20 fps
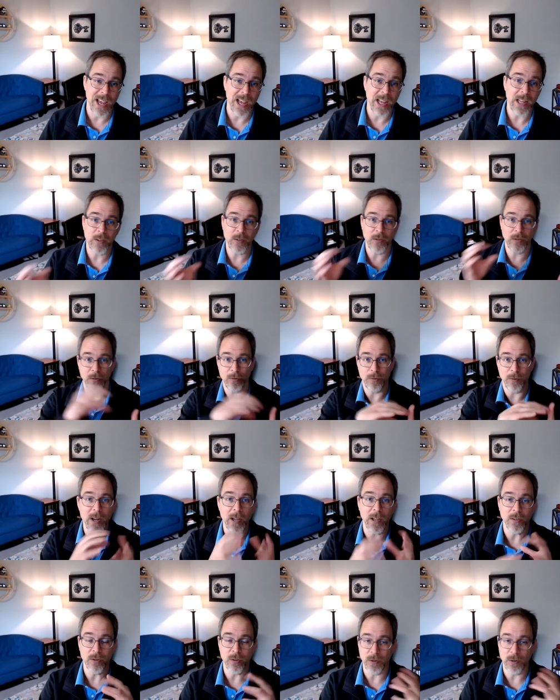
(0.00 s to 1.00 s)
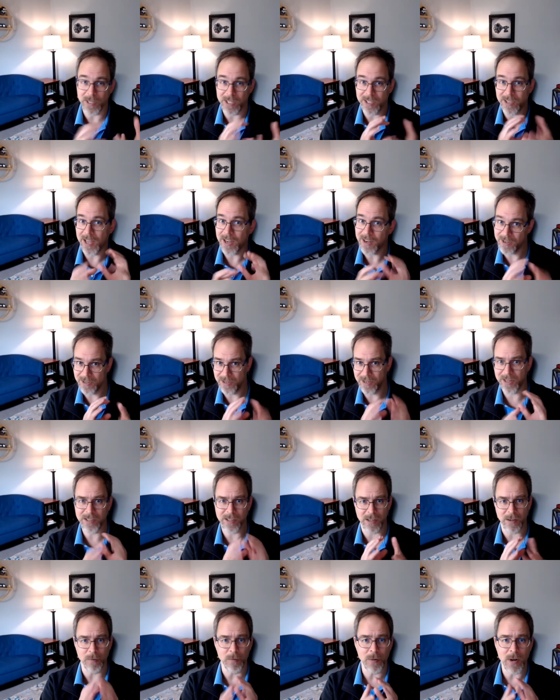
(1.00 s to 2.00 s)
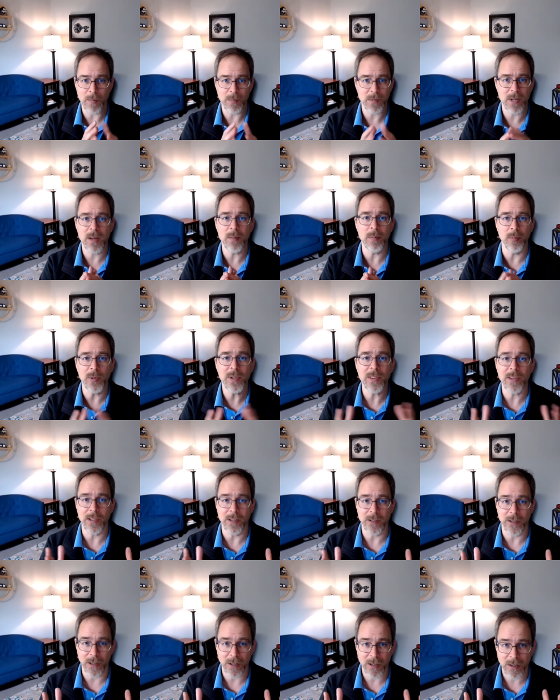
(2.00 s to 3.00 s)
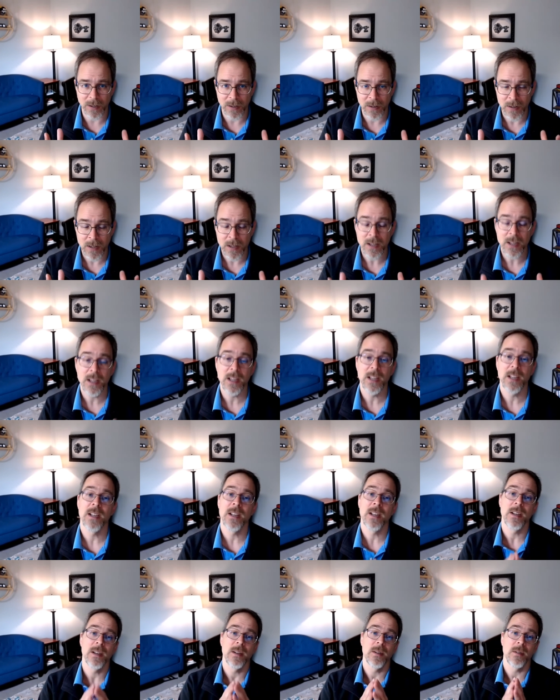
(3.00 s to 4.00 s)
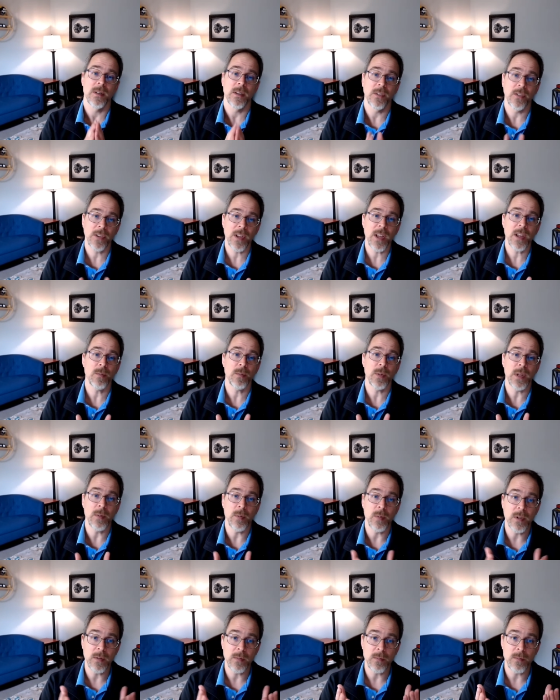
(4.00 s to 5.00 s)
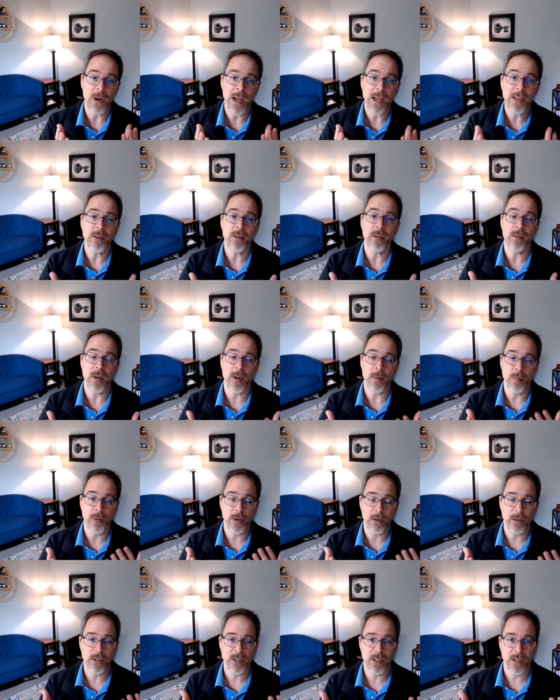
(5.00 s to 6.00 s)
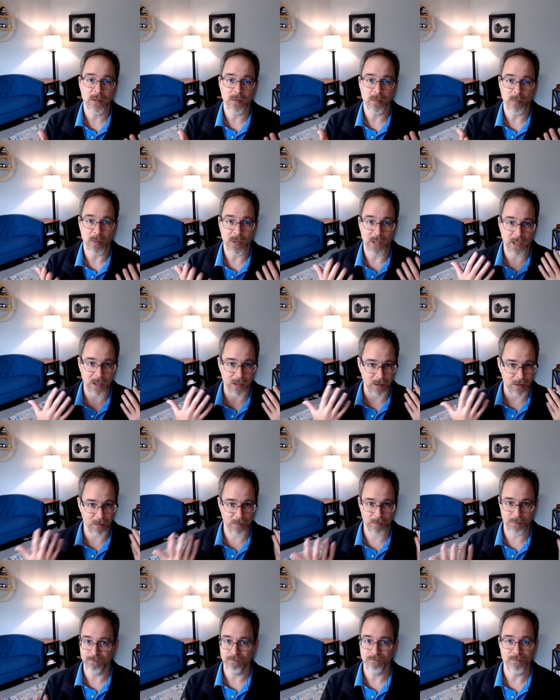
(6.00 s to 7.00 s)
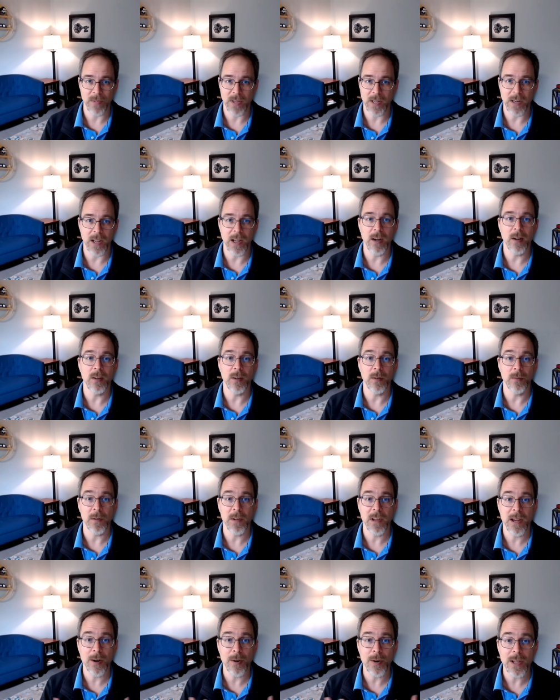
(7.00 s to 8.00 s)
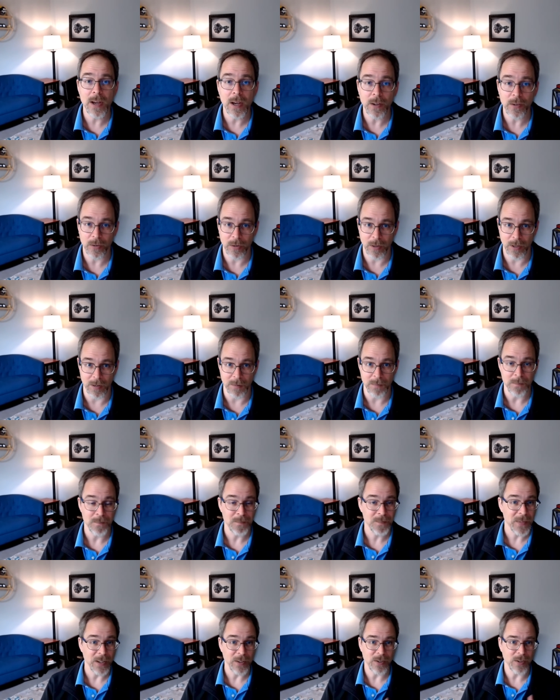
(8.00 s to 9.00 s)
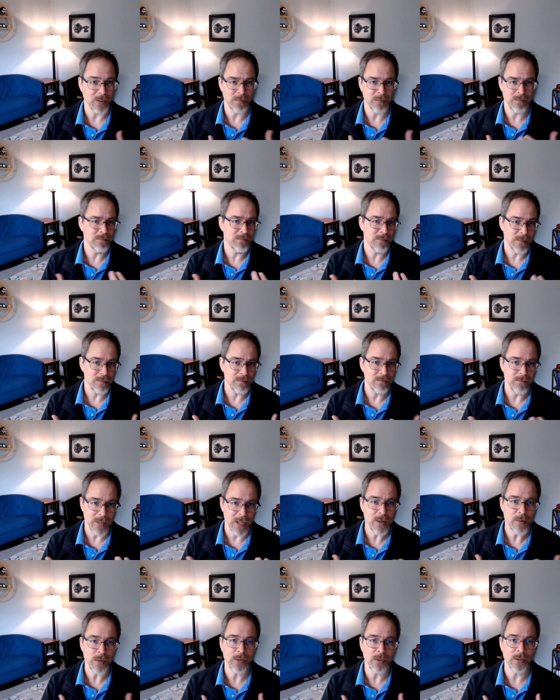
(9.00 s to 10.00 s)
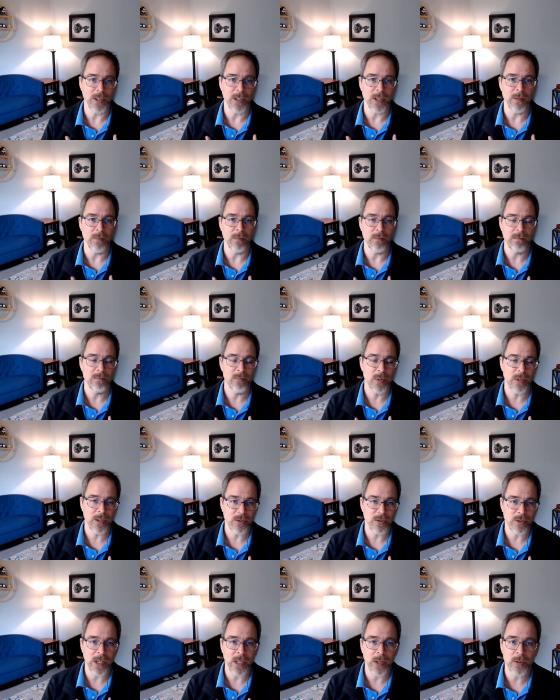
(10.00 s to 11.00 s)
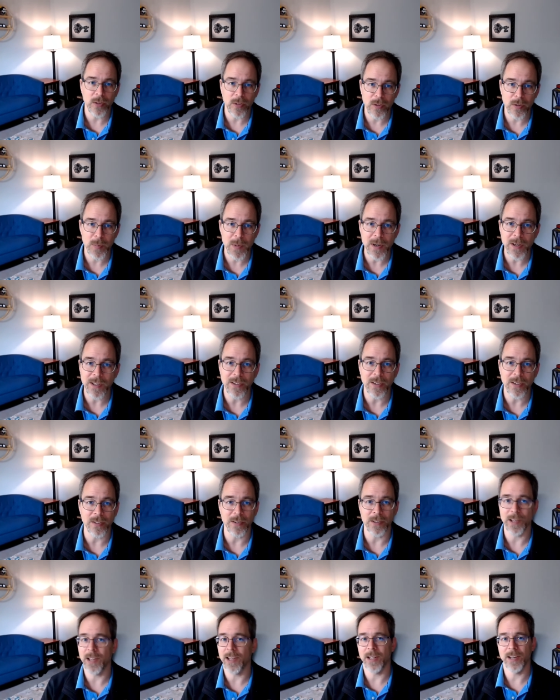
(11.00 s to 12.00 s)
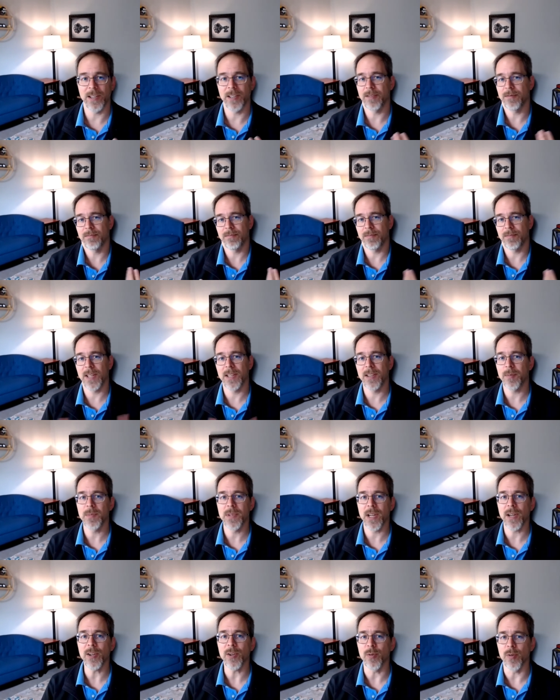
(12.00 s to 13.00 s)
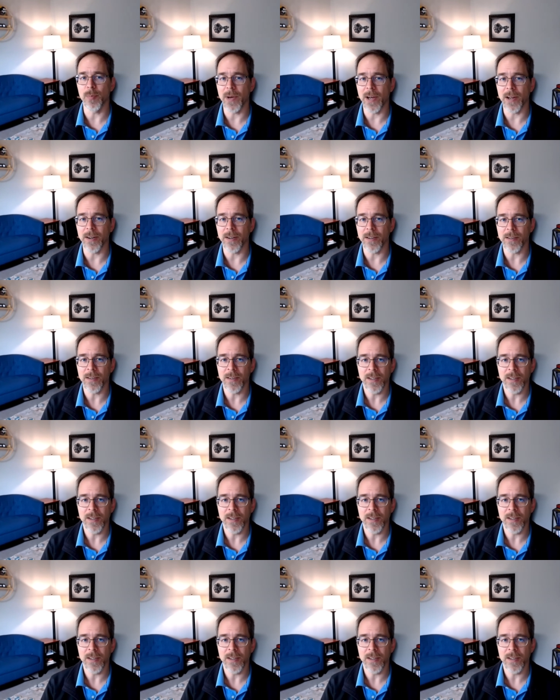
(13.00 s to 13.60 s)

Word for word: add stress or get that connected and wrapped up with the tic. Instead, we would rather approach it with an air of curiosity, just interested in what the child's experience is like and let them tell you about it.